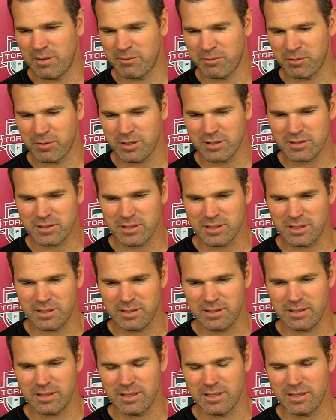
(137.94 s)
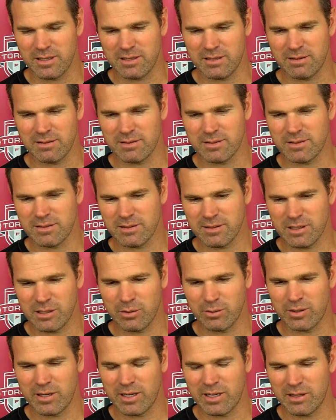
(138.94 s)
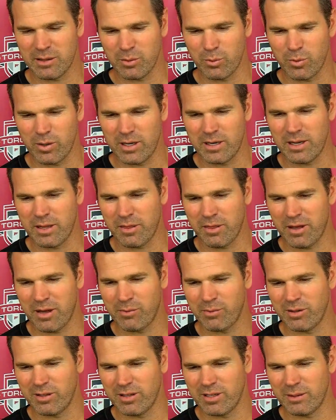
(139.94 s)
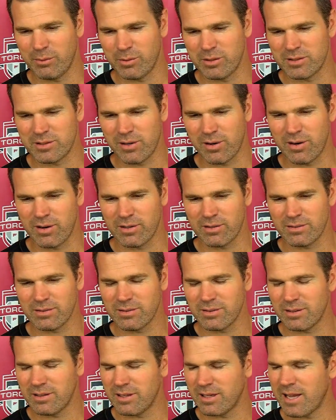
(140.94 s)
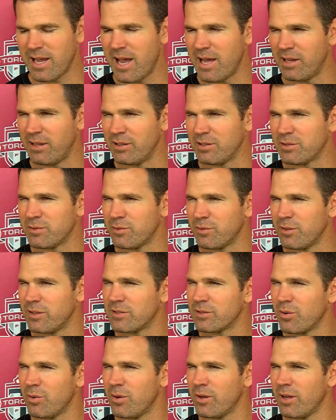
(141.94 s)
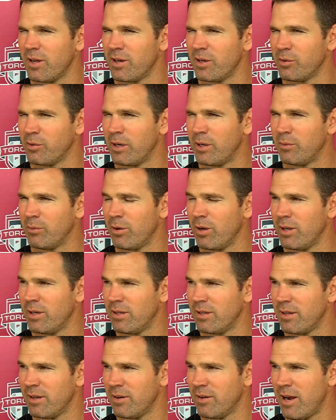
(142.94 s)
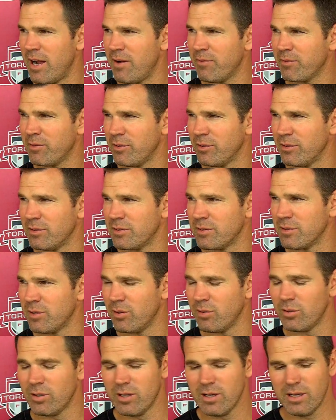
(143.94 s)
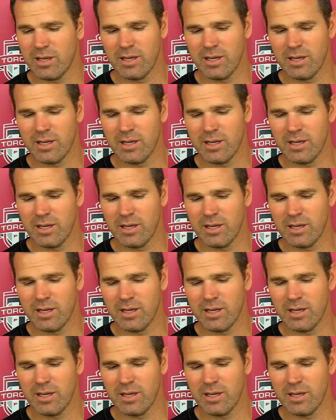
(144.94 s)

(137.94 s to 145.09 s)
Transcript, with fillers: game for us, and you know, getting the win, I thought, really was the catalyst for us going on a great run thereafter. And so,